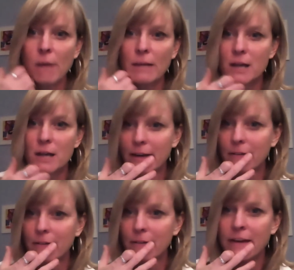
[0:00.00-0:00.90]
daughter get
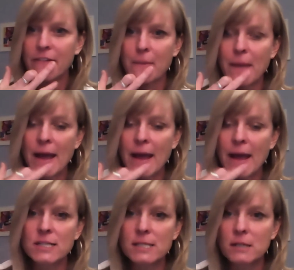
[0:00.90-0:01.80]
ready for bed.
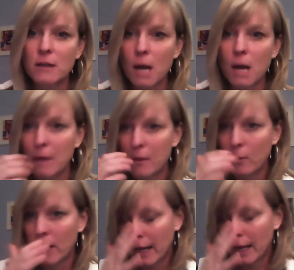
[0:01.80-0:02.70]
She's still up, by the
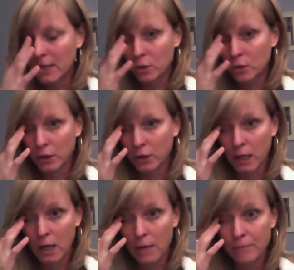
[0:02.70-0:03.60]
way, and I told her
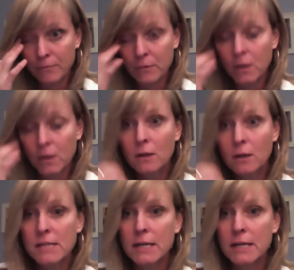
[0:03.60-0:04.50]
to
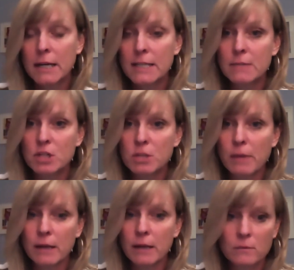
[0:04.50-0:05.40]
come say goodnight to me. She
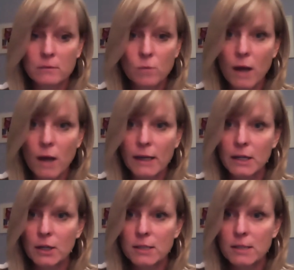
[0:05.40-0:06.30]
might walk in
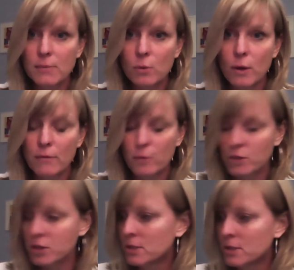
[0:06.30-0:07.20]
here at some point
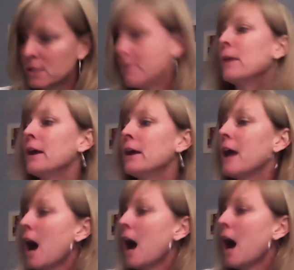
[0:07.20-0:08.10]
before she goes to bed. But
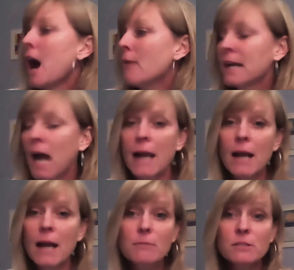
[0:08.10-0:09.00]
I was like,
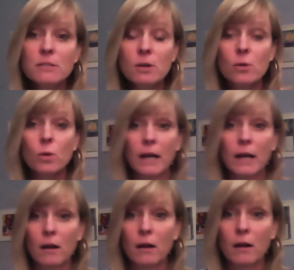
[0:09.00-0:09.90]
I am so
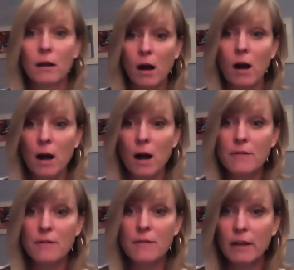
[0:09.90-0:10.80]
like I'm